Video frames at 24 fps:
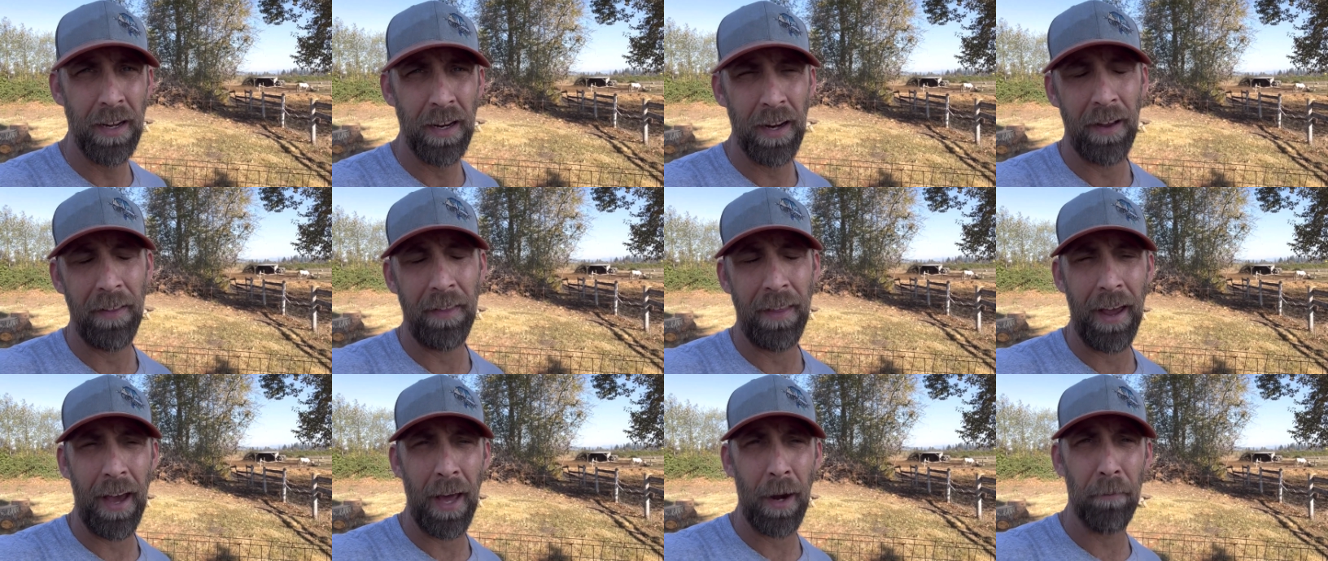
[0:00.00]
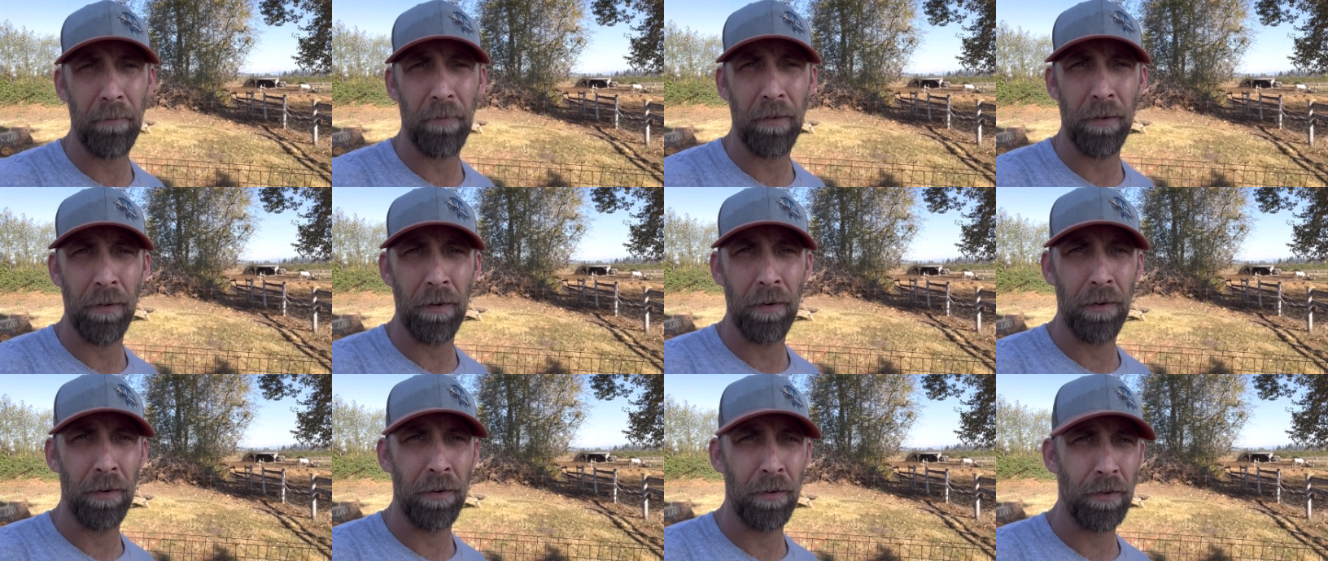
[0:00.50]
And they had them
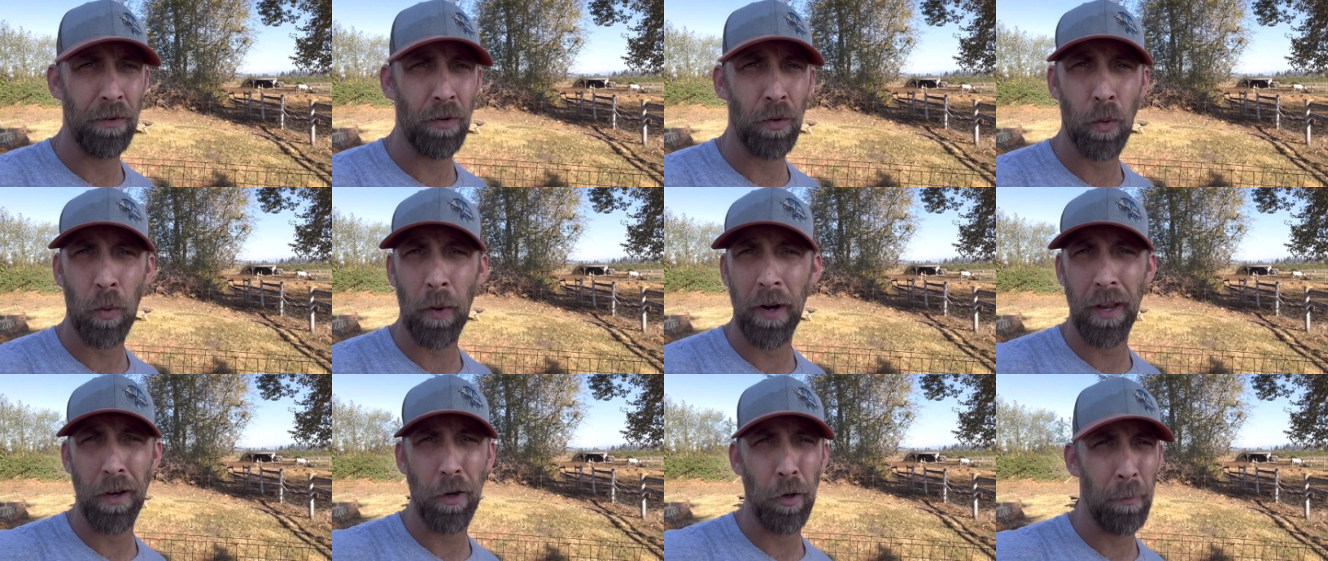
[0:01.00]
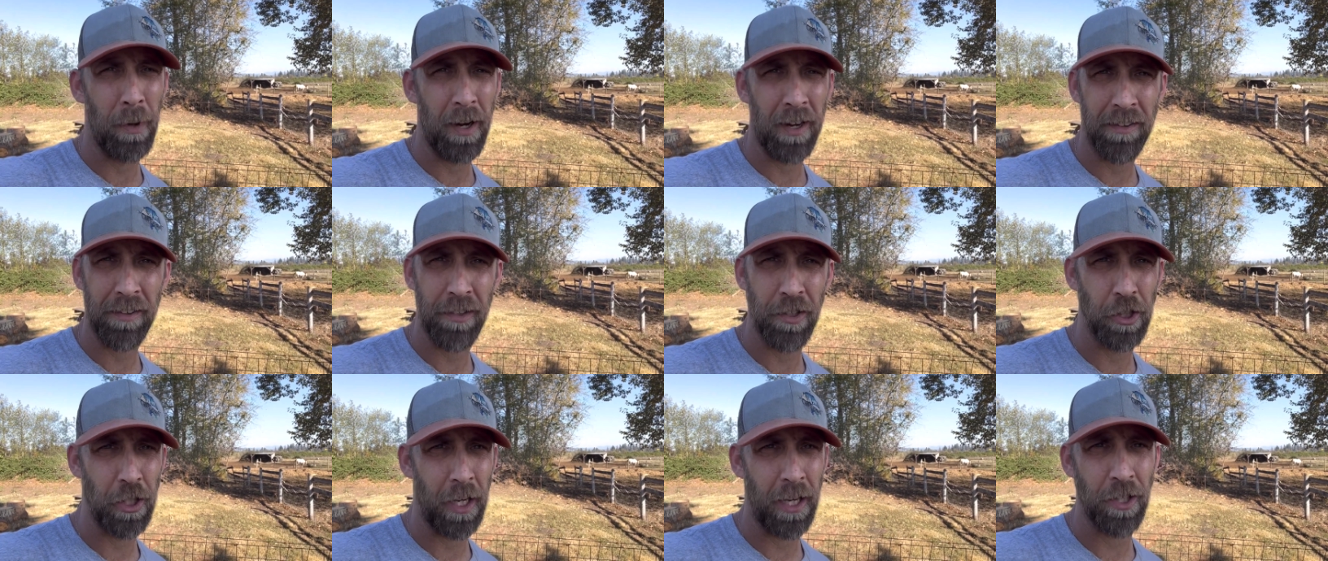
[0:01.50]
for 22
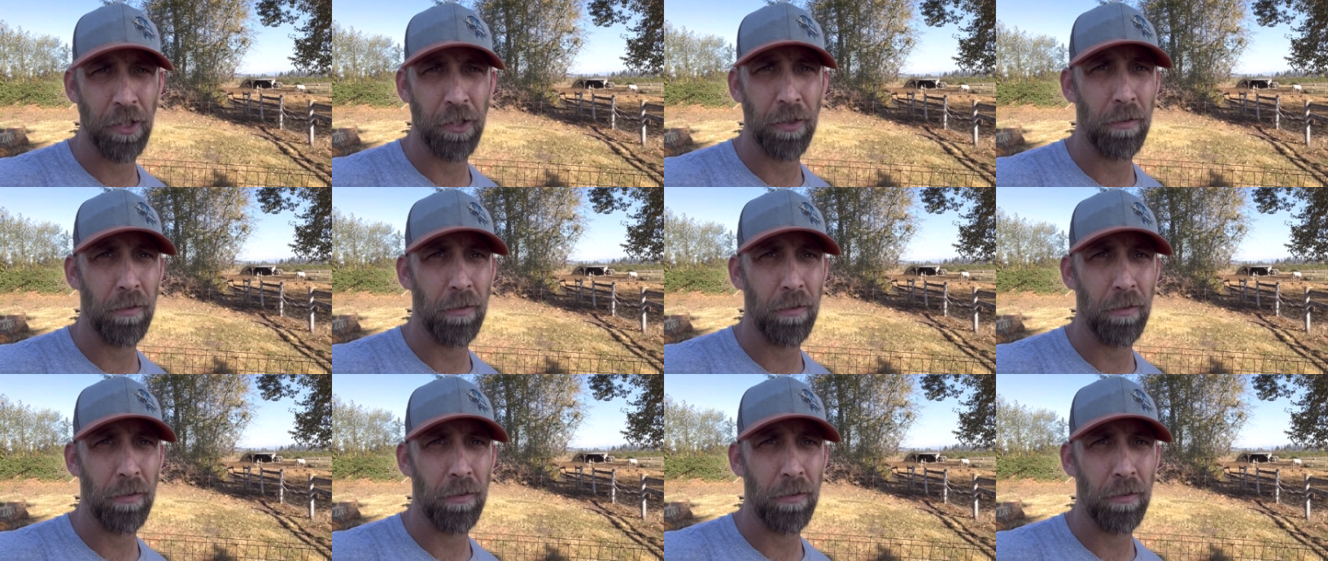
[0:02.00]
bucks and change.